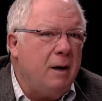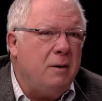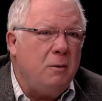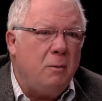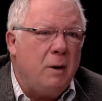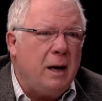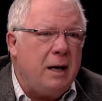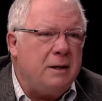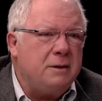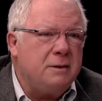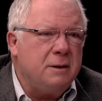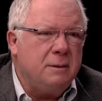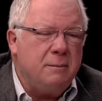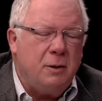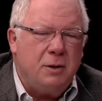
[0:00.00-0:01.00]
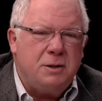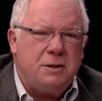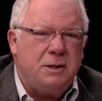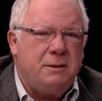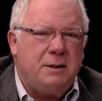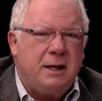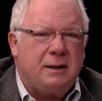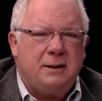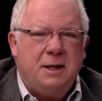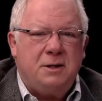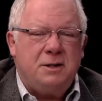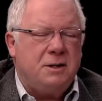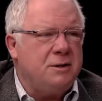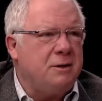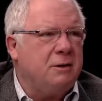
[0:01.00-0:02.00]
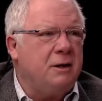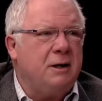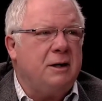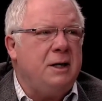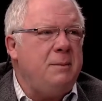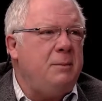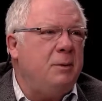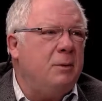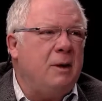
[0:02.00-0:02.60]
otherwise, emergency technicians are going to keep you